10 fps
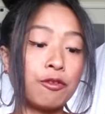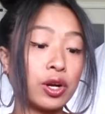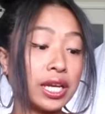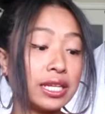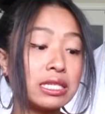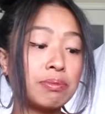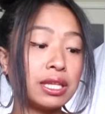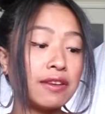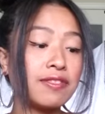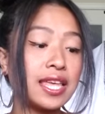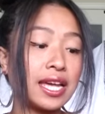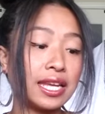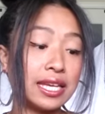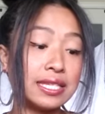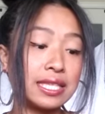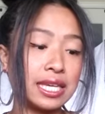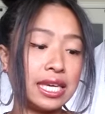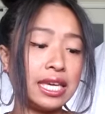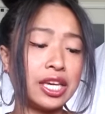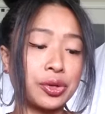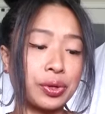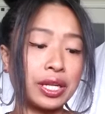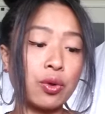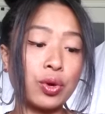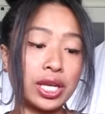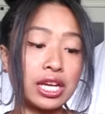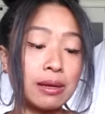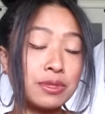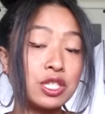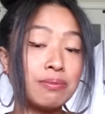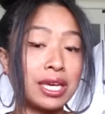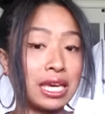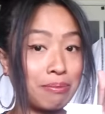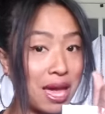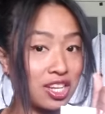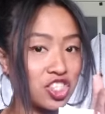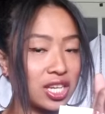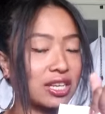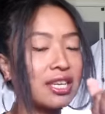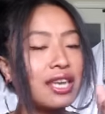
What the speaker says: for it is belief that is the key ingredient when it comes to making magic.